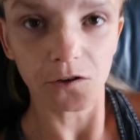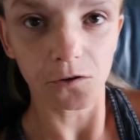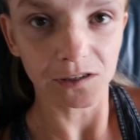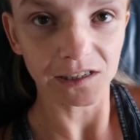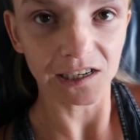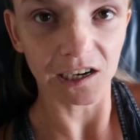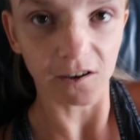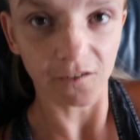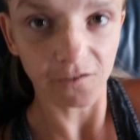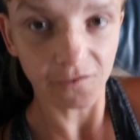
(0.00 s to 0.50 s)
for
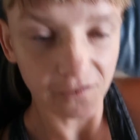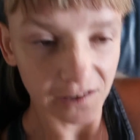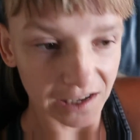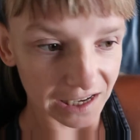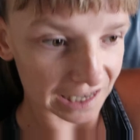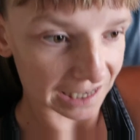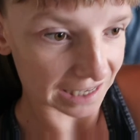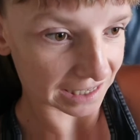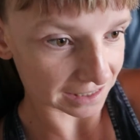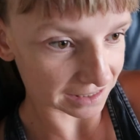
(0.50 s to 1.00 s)
yourself.
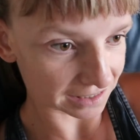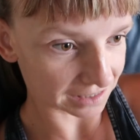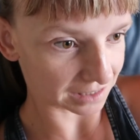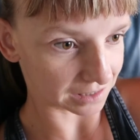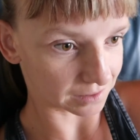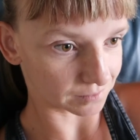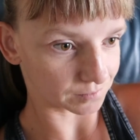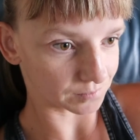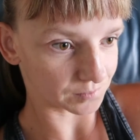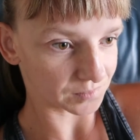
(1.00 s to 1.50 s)
And
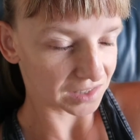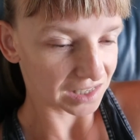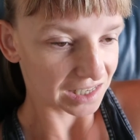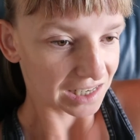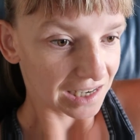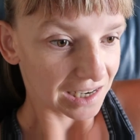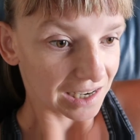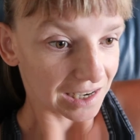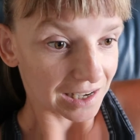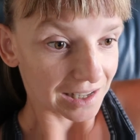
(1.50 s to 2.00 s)
um,
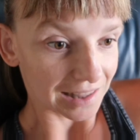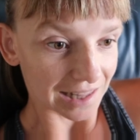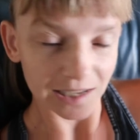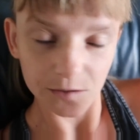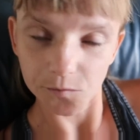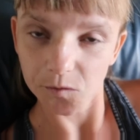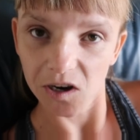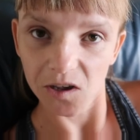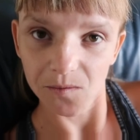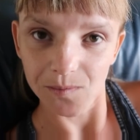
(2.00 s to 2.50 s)

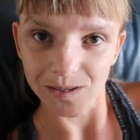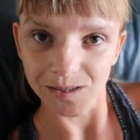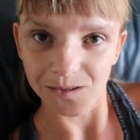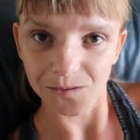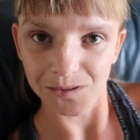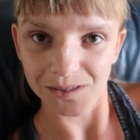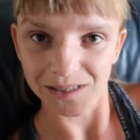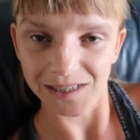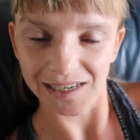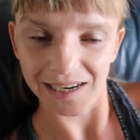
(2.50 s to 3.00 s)
that's what I've been
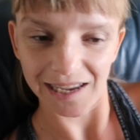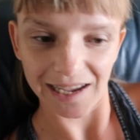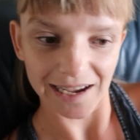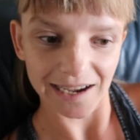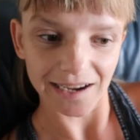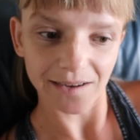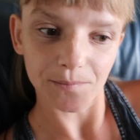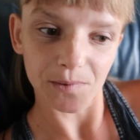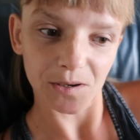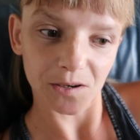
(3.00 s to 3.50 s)
doing
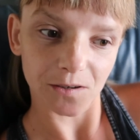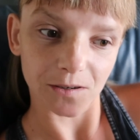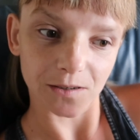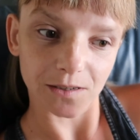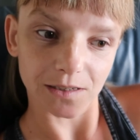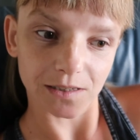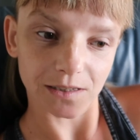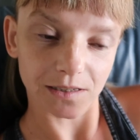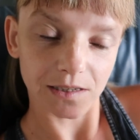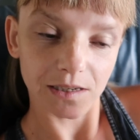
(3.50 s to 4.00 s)
today
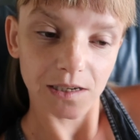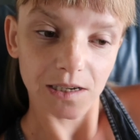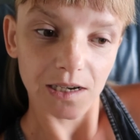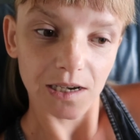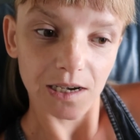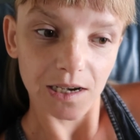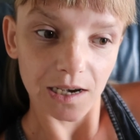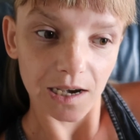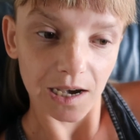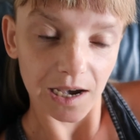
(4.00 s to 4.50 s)
because
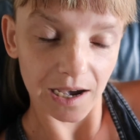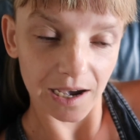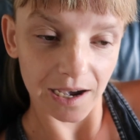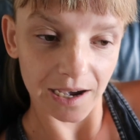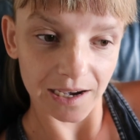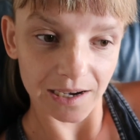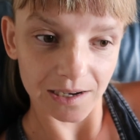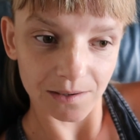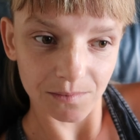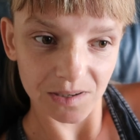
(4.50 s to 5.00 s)

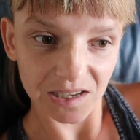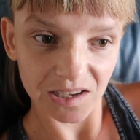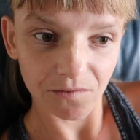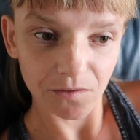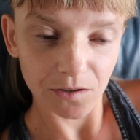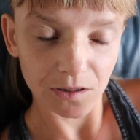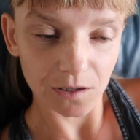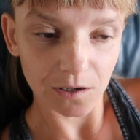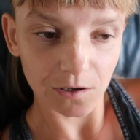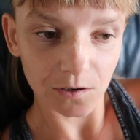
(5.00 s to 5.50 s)
um,
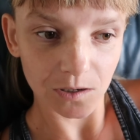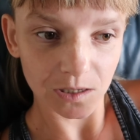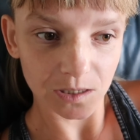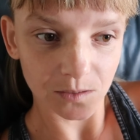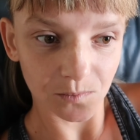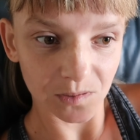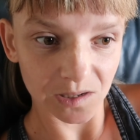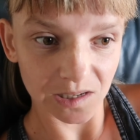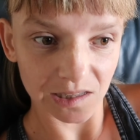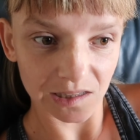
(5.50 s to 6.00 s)
even though
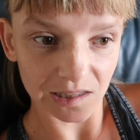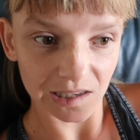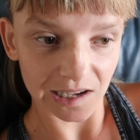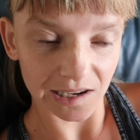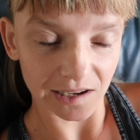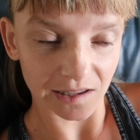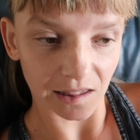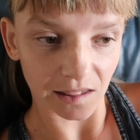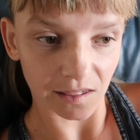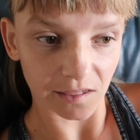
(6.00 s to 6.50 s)
it's been
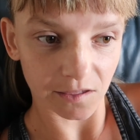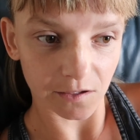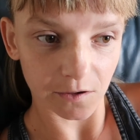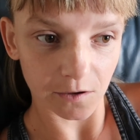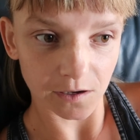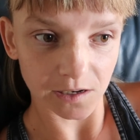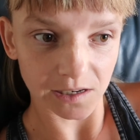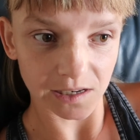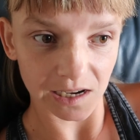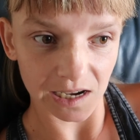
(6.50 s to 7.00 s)
like the
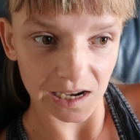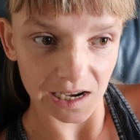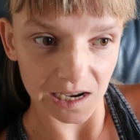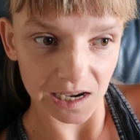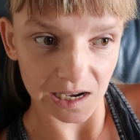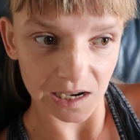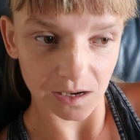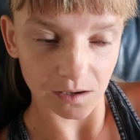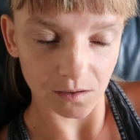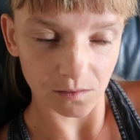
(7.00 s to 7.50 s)
third
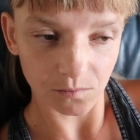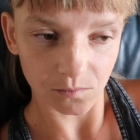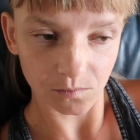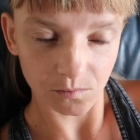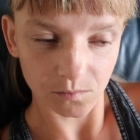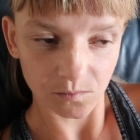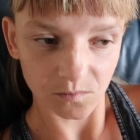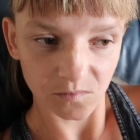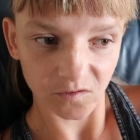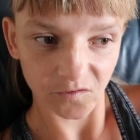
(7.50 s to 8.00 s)
day
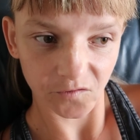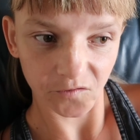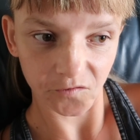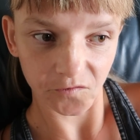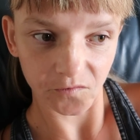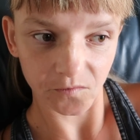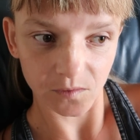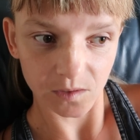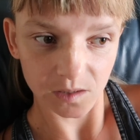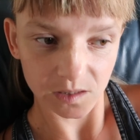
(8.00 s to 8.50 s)

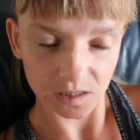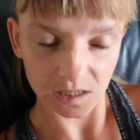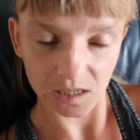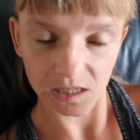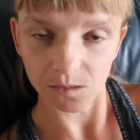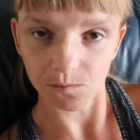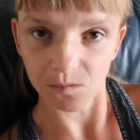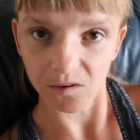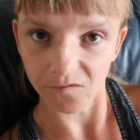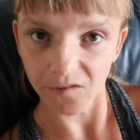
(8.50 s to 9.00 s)

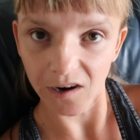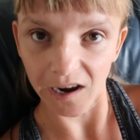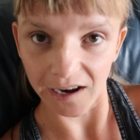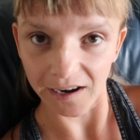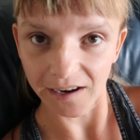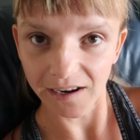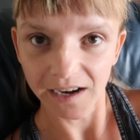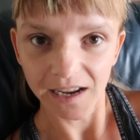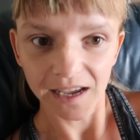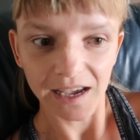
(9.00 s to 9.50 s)
since my
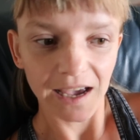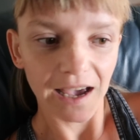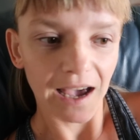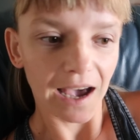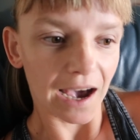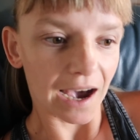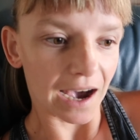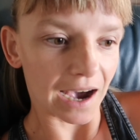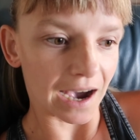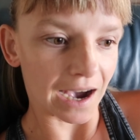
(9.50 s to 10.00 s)
run,
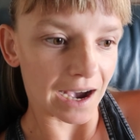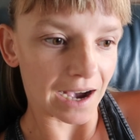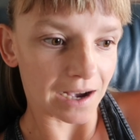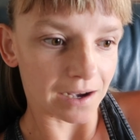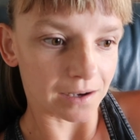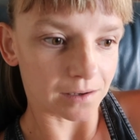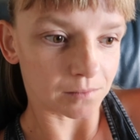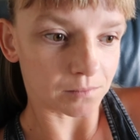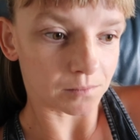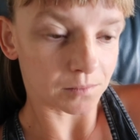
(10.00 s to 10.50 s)

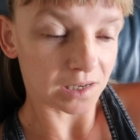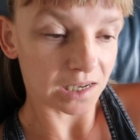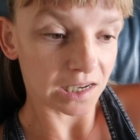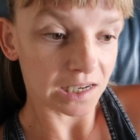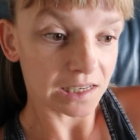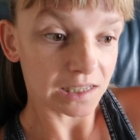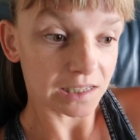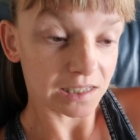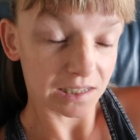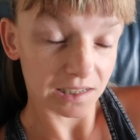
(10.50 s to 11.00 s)
um,
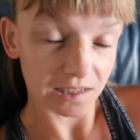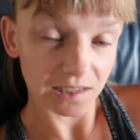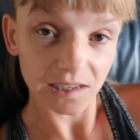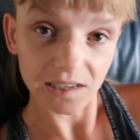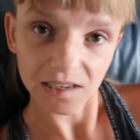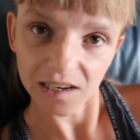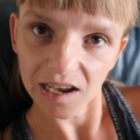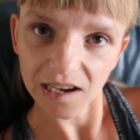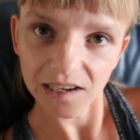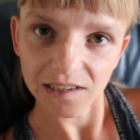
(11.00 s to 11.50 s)
it
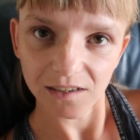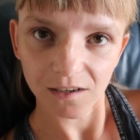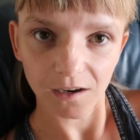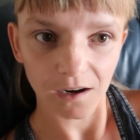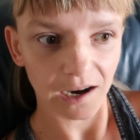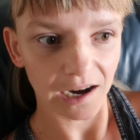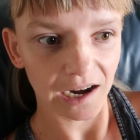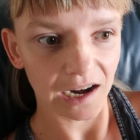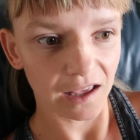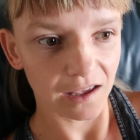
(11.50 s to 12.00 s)
takes a
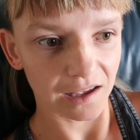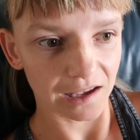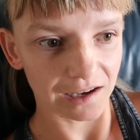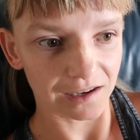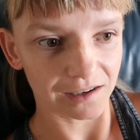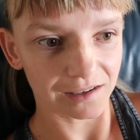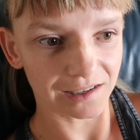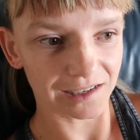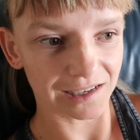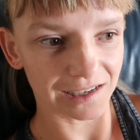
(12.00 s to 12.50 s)
lot out of
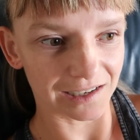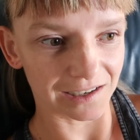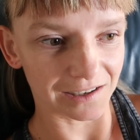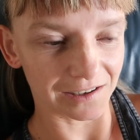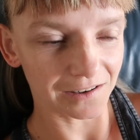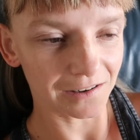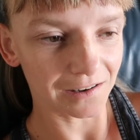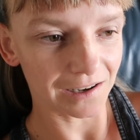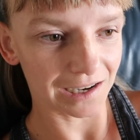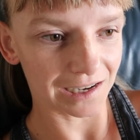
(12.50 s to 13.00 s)
you, you
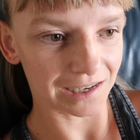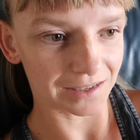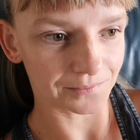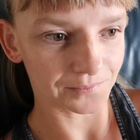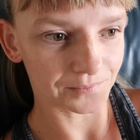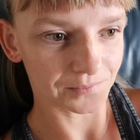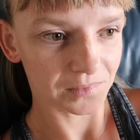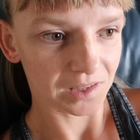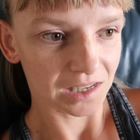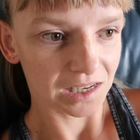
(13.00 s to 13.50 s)
know.
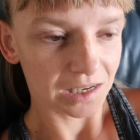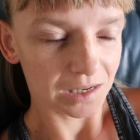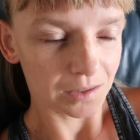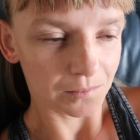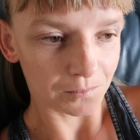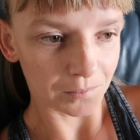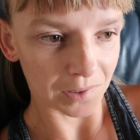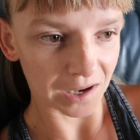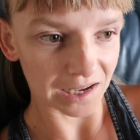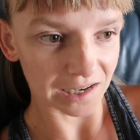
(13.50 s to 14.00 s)
Um,
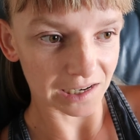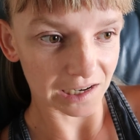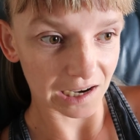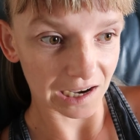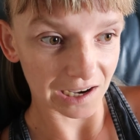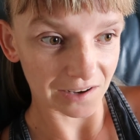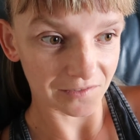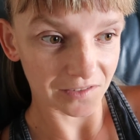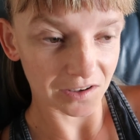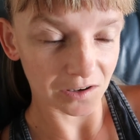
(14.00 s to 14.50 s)
but
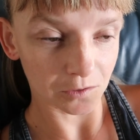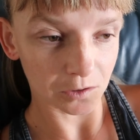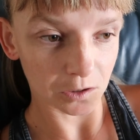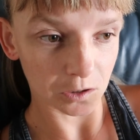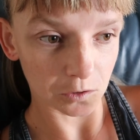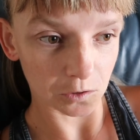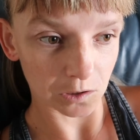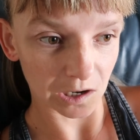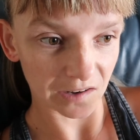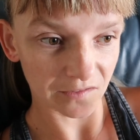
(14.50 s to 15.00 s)
I feel
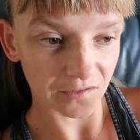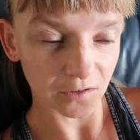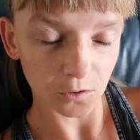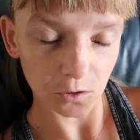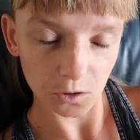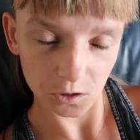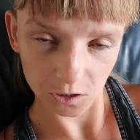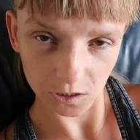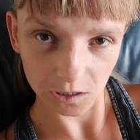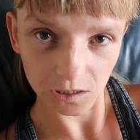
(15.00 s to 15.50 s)
cool I feel
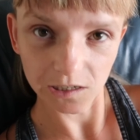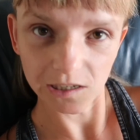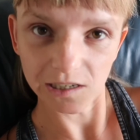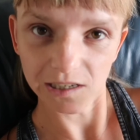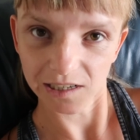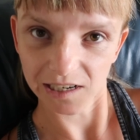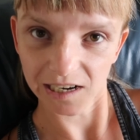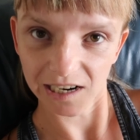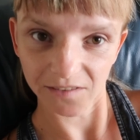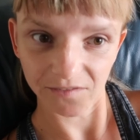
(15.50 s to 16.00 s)
good
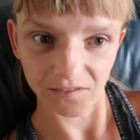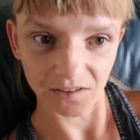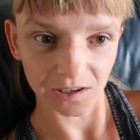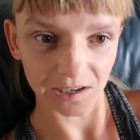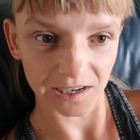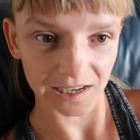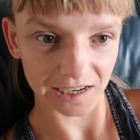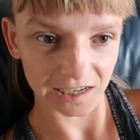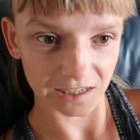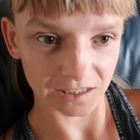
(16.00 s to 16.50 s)
I
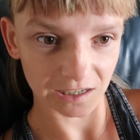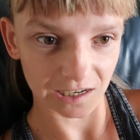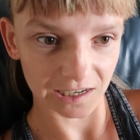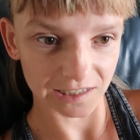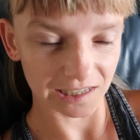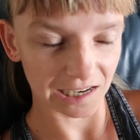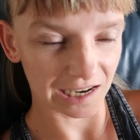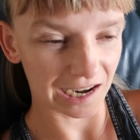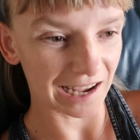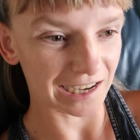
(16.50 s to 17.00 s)
feel
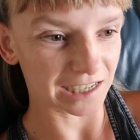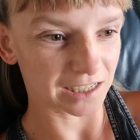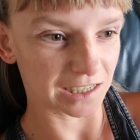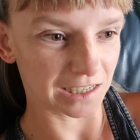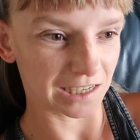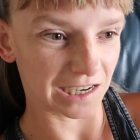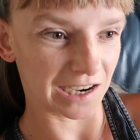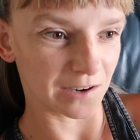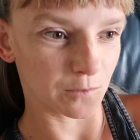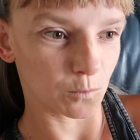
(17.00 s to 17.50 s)
energized and
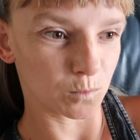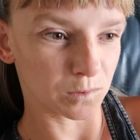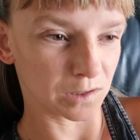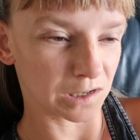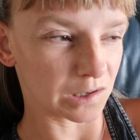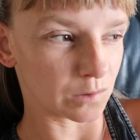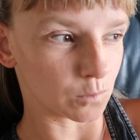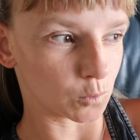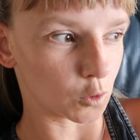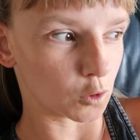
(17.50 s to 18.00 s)
actually I
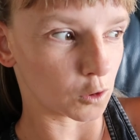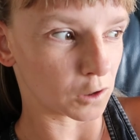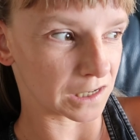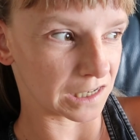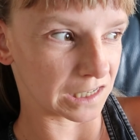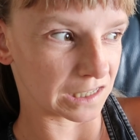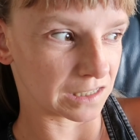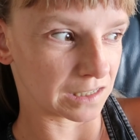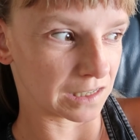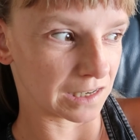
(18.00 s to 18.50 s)
did walk
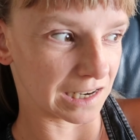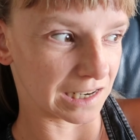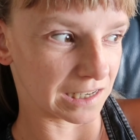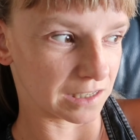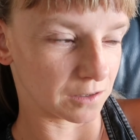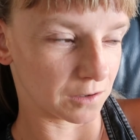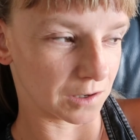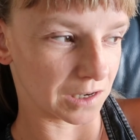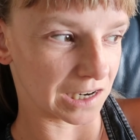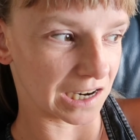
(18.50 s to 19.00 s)
yesterday
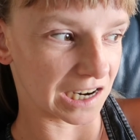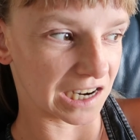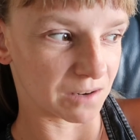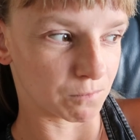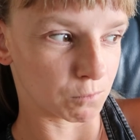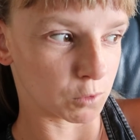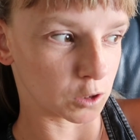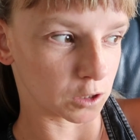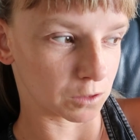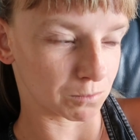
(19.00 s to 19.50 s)
so I kind
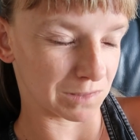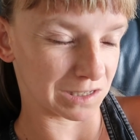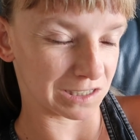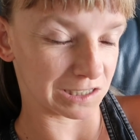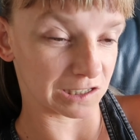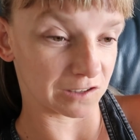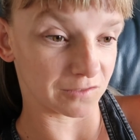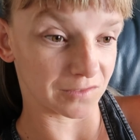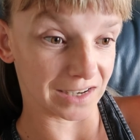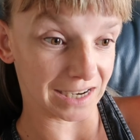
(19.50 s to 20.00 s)
of pushed
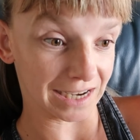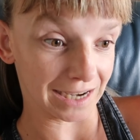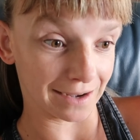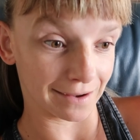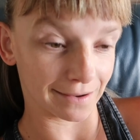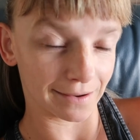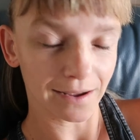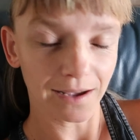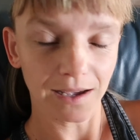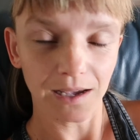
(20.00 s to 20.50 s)
myself
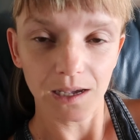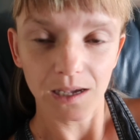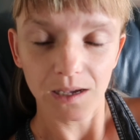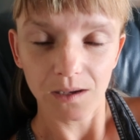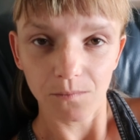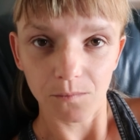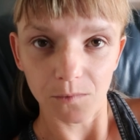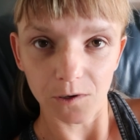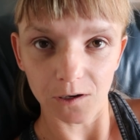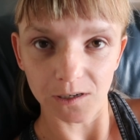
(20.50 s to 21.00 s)
again
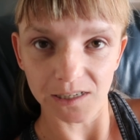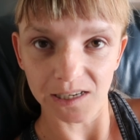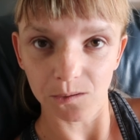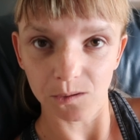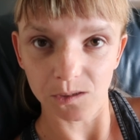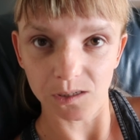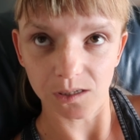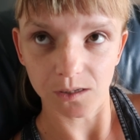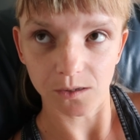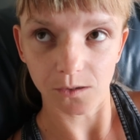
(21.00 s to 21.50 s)
because that
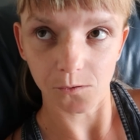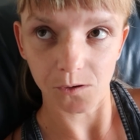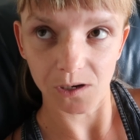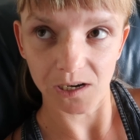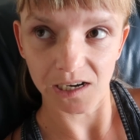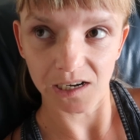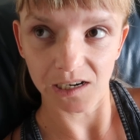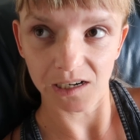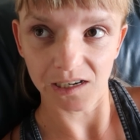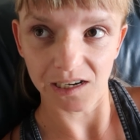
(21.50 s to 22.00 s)
was
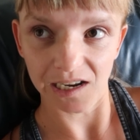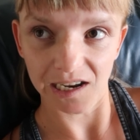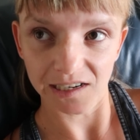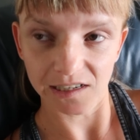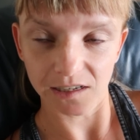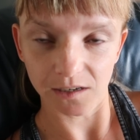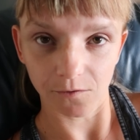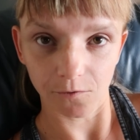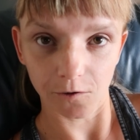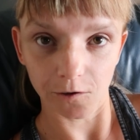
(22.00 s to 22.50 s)
three
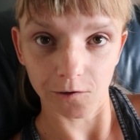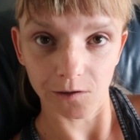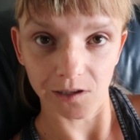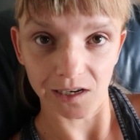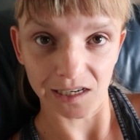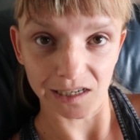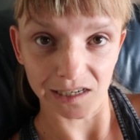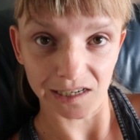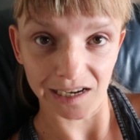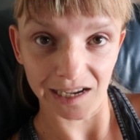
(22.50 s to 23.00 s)
days in a row
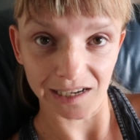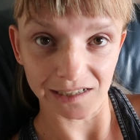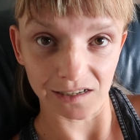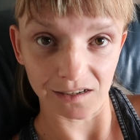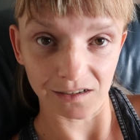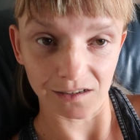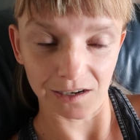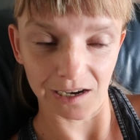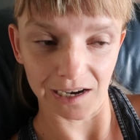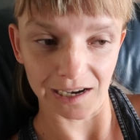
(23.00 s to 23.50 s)
that I did
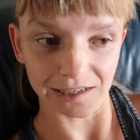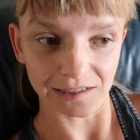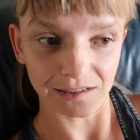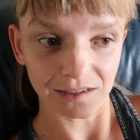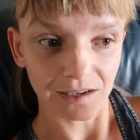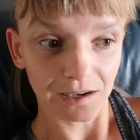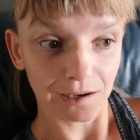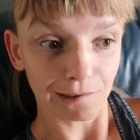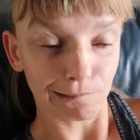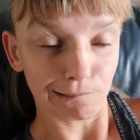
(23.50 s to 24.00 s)
exercise
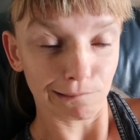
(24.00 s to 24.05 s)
